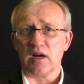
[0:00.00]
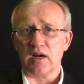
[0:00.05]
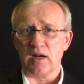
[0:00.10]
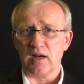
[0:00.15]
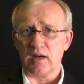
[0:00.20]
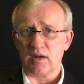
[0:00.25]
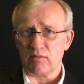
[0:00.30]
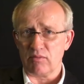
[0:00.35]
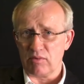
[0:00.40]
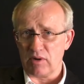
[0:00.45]

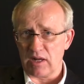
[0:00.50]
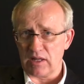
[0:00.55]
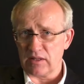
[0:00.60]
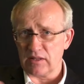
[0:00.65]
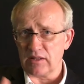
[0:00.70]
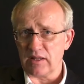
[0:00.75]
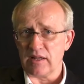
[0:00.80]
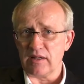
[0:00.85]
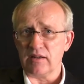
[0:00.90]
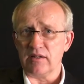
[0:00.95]
are rather
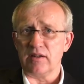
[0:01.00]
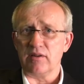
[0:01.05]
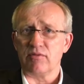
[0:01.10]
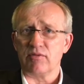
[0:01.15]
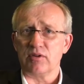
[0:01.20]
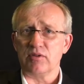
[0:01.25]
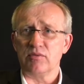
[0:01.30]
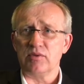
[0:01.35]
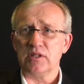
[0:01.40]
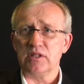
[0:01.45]
than
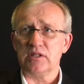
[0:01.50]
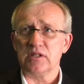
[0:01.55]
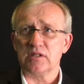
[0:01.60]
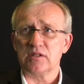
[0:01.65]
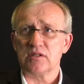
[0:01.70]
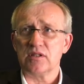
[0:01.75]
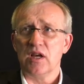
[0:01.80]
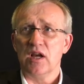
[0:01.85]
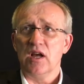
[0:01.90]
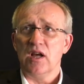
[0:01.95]
different
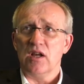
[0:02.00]
regions.